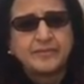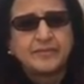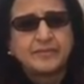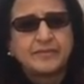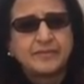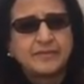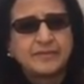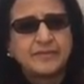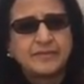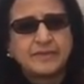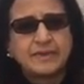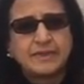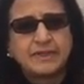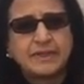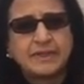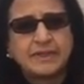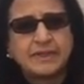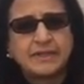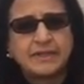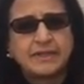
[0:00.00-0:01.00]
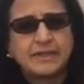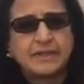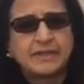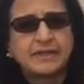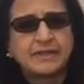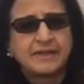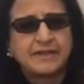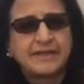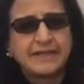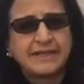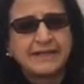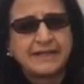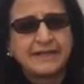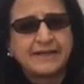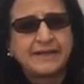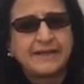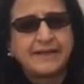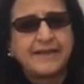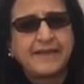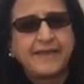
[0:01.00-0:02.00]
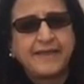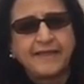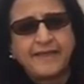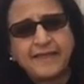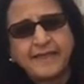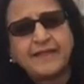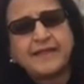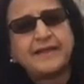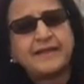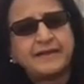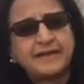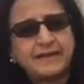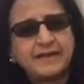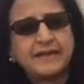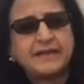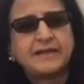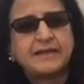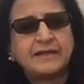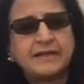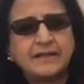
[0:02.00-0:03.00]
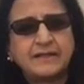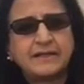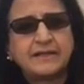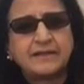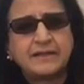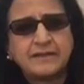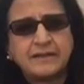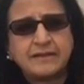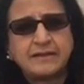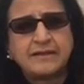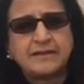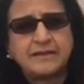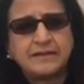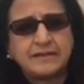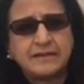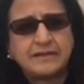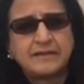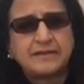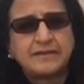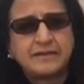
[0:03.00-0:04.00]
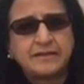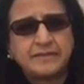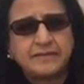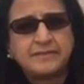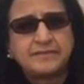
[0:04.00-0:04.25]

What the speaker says: The person shown says nothing.